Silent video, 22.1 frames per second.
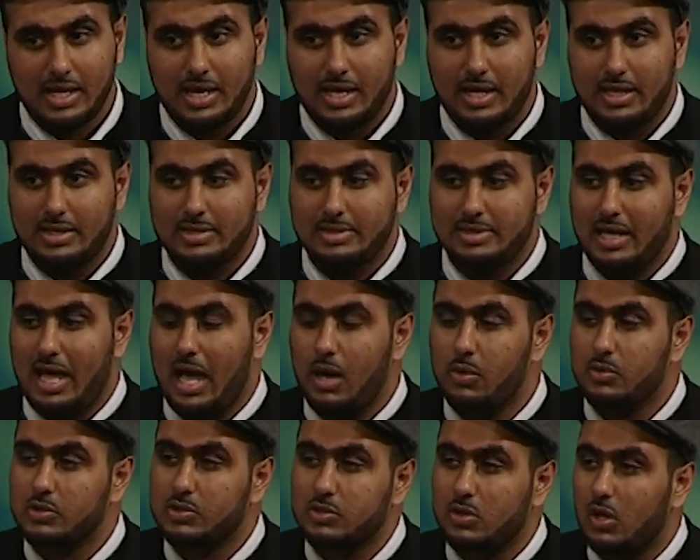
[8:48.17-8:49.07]
is that
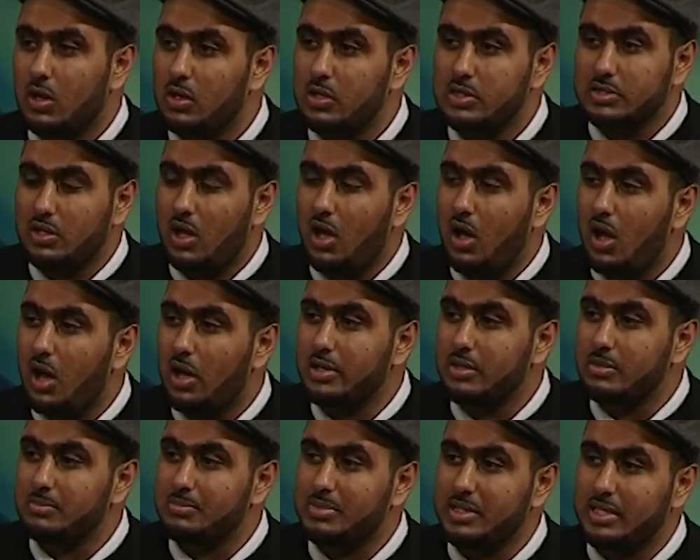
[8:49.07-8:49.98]
our scholars
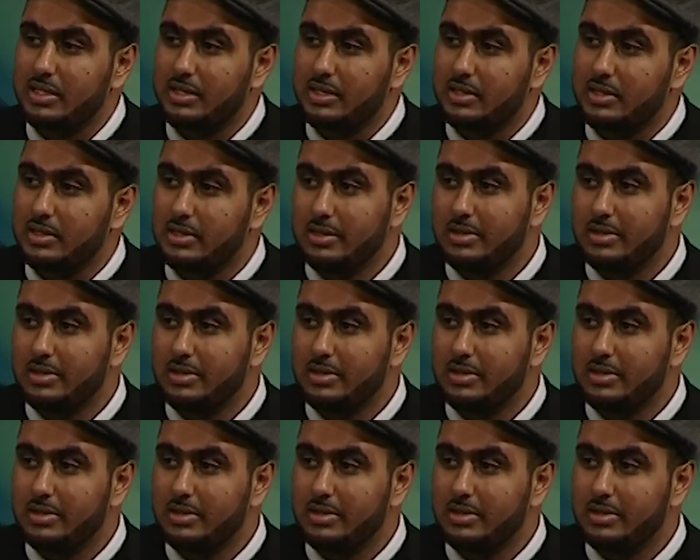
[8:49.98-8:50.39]
aren't being